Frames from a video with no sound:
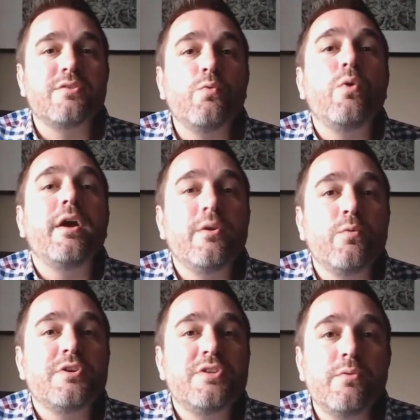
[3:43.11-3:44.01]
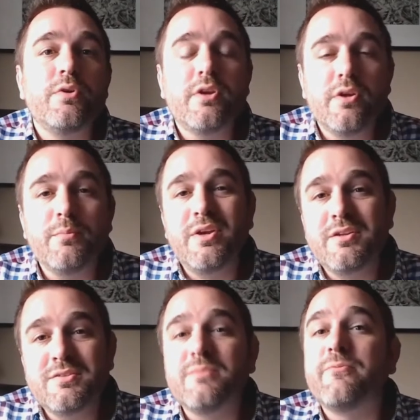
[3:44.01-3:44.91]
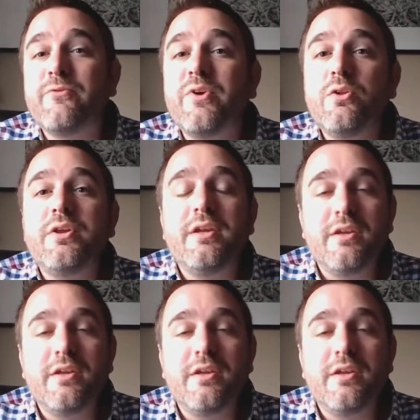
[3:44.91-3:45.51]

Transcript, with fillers: the way in which he would commend some fairly